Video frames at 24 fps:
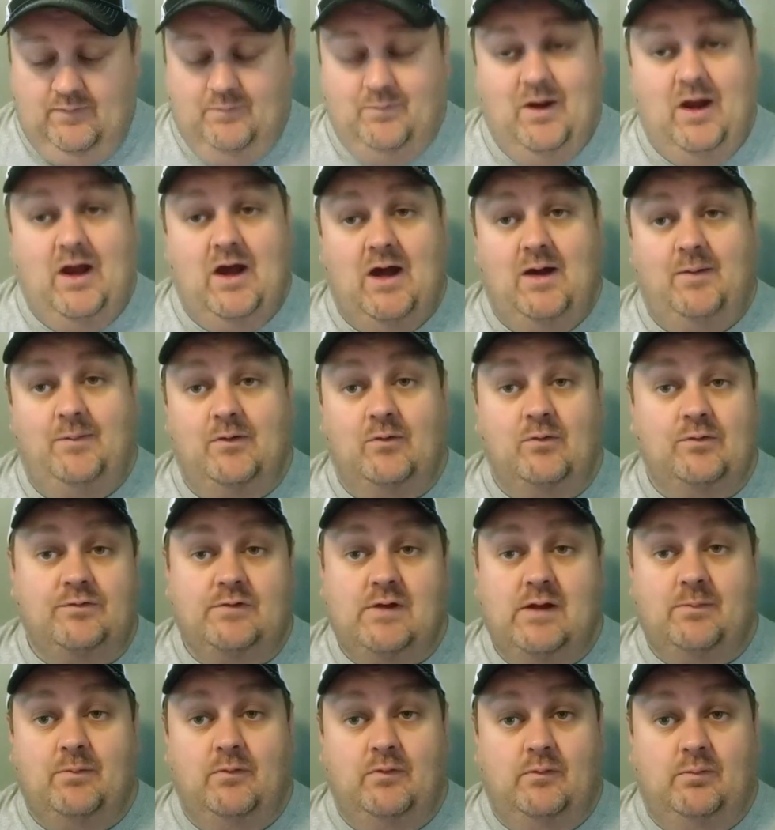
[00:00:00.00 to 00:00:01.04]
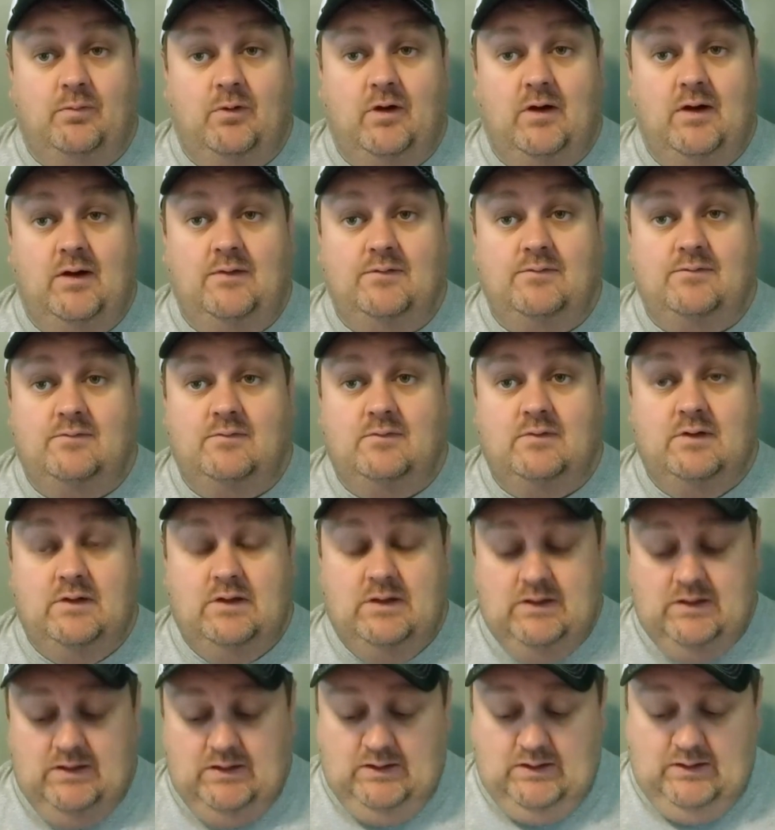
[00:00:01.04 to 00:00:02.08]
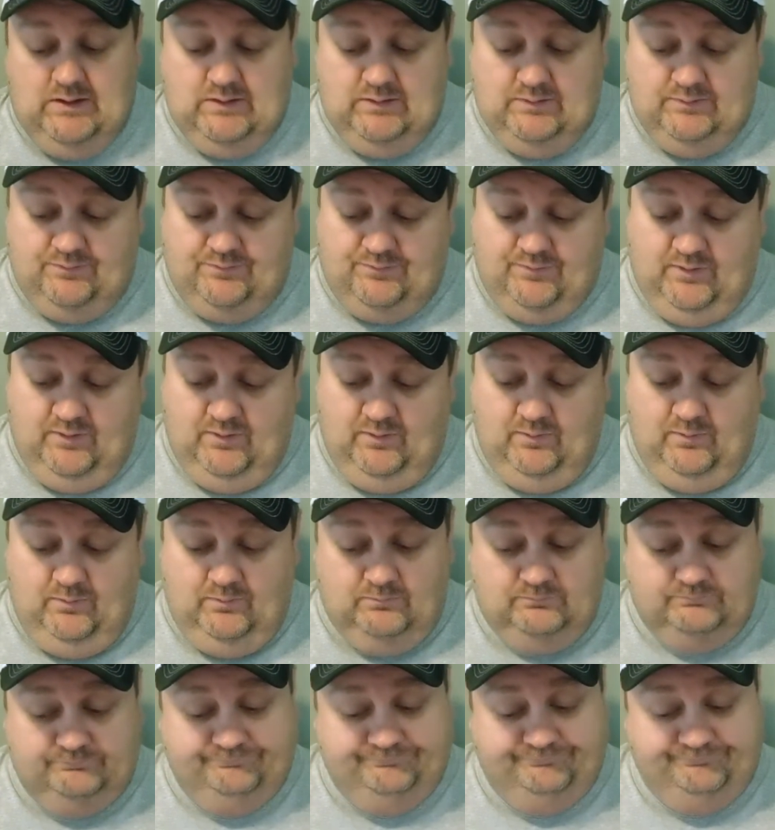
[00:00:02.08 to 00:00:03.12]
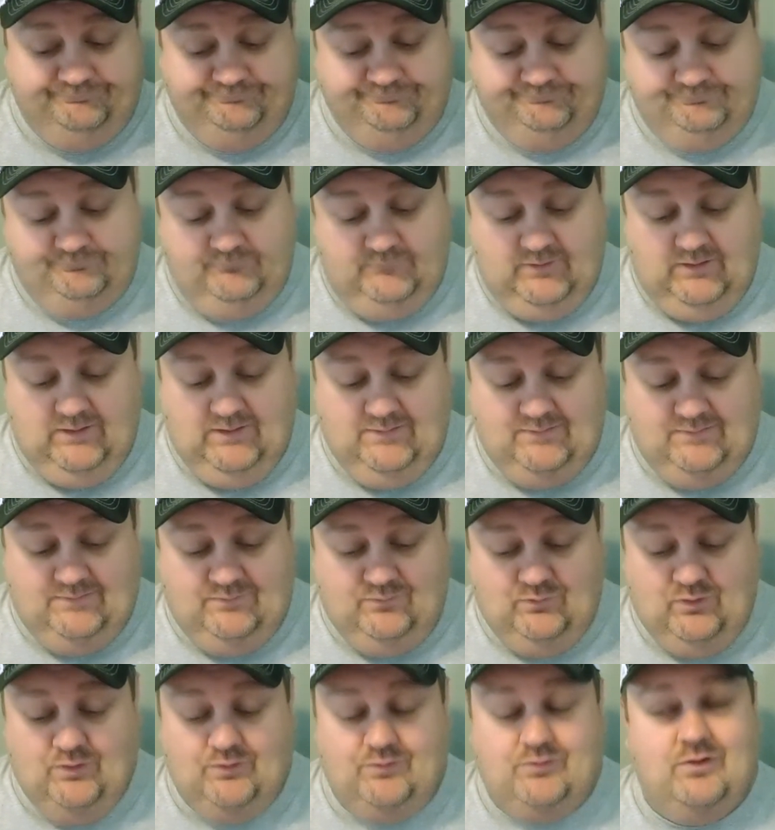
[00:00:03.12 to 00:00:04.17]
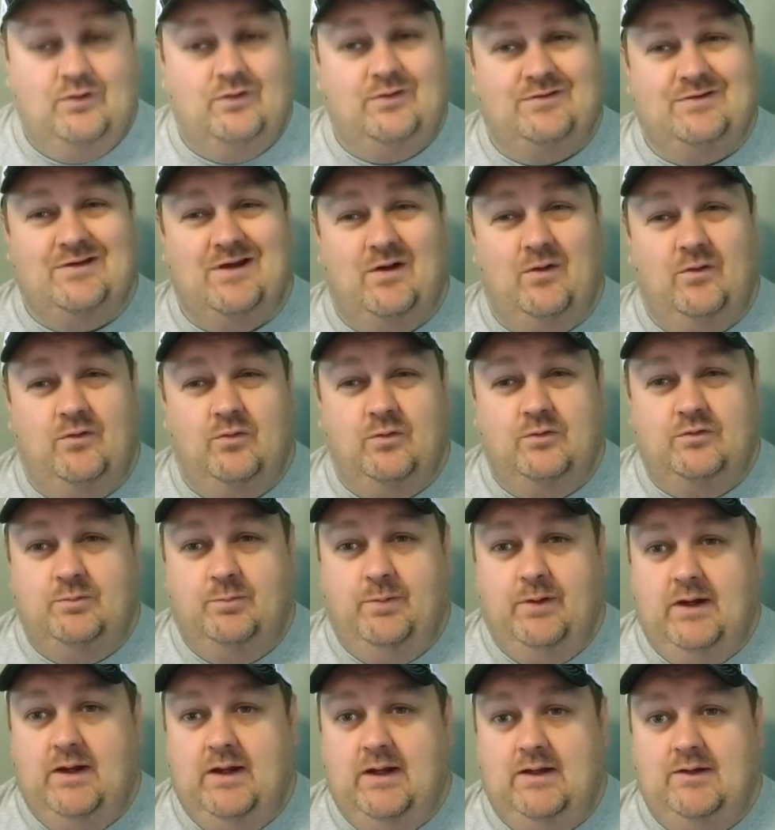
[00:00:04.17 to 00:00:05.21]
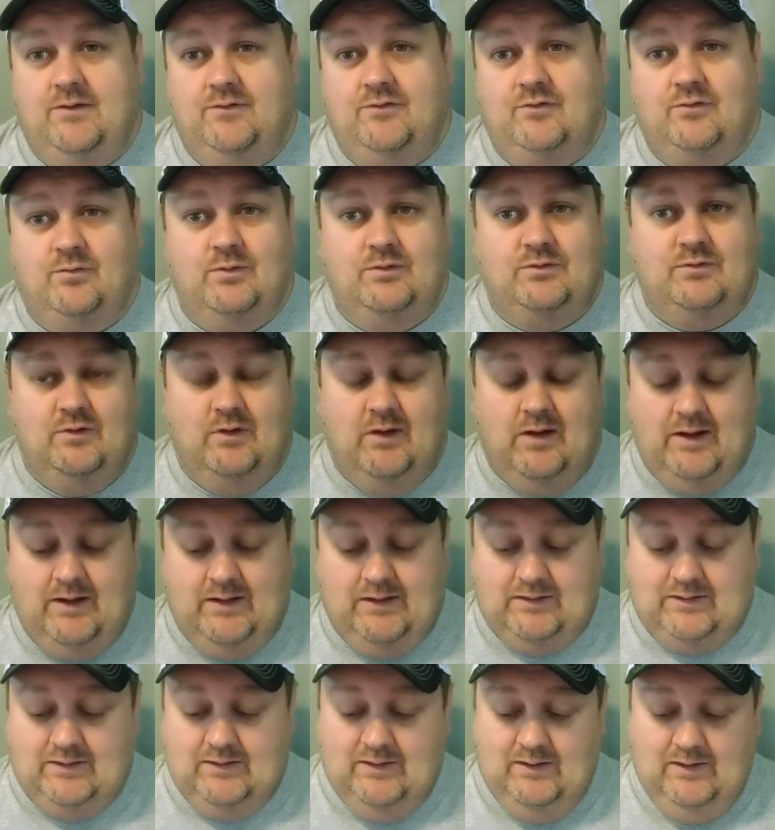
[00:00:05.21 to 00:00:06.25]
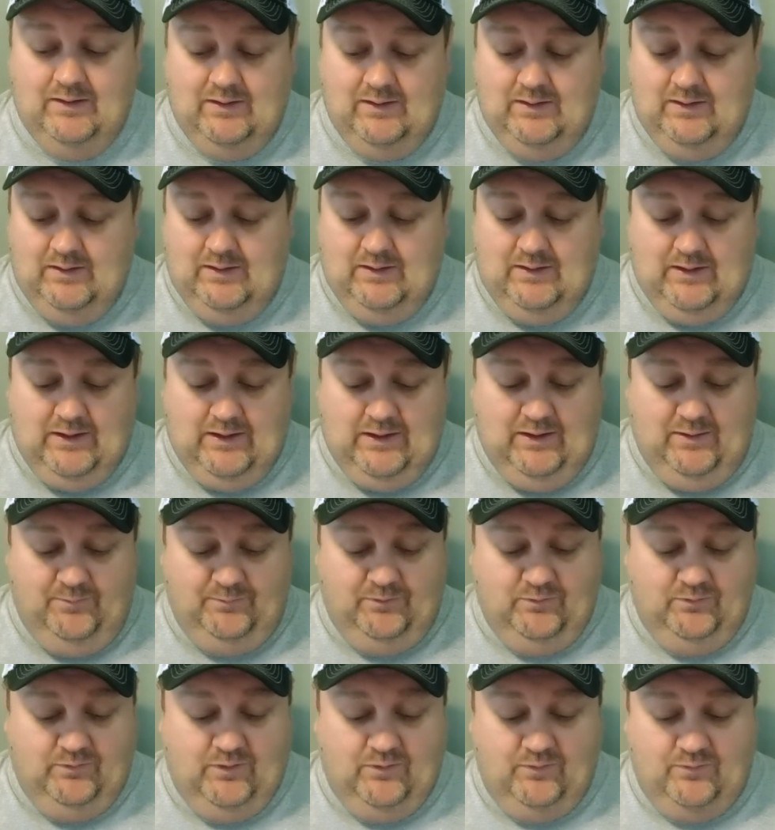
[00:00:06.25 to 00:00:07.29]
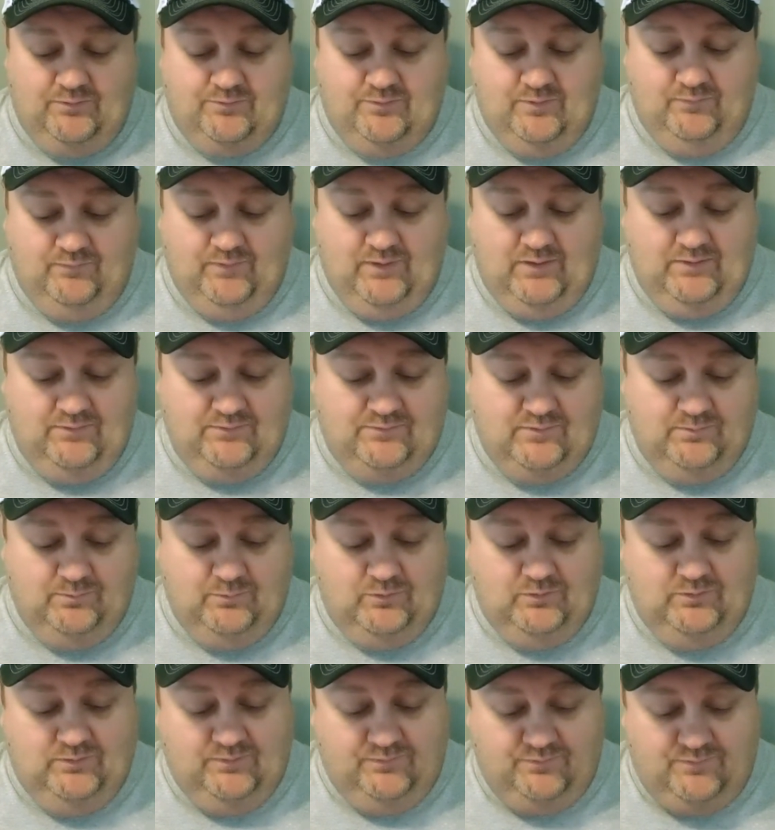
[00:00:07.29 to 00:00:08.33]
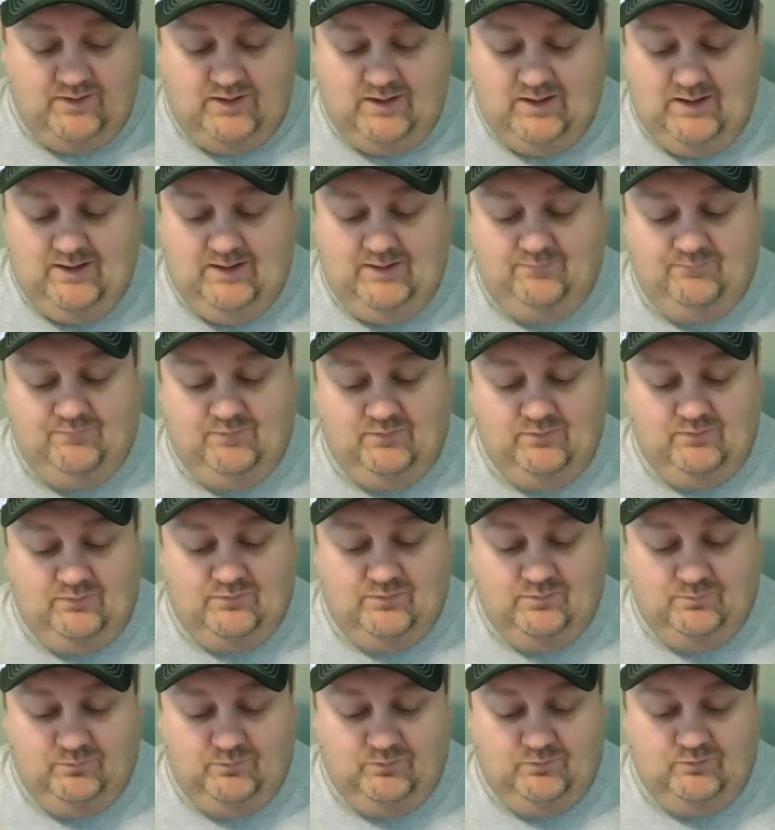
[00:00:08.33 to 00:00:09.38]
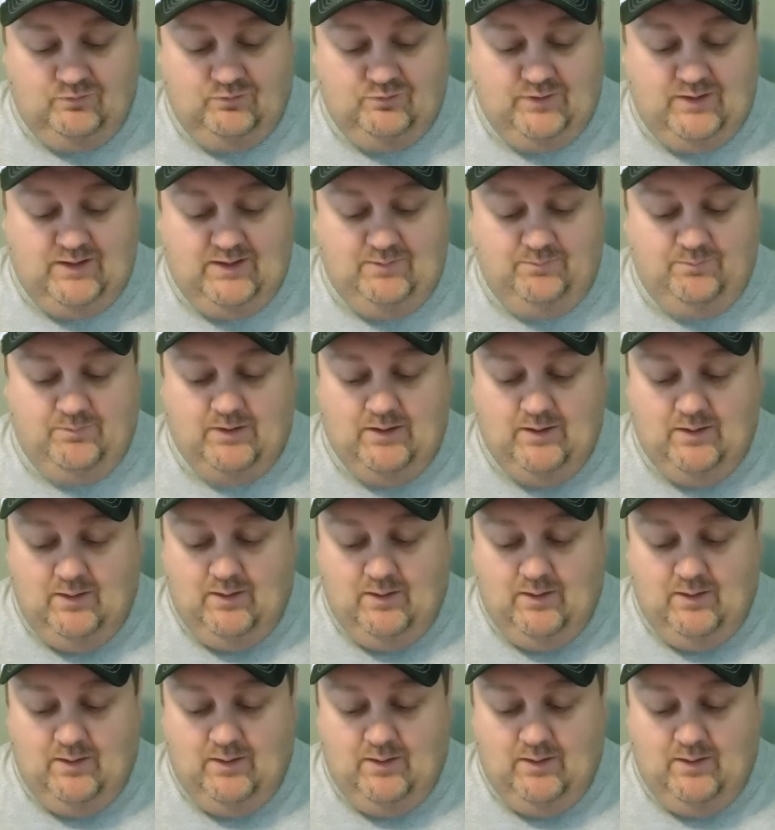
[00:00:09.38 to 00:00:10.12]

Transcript: the Miyabi was double the price. So it just shows it's not always what you pay, it's just what you like. You'll notice they're very similar in design, very similar in shape,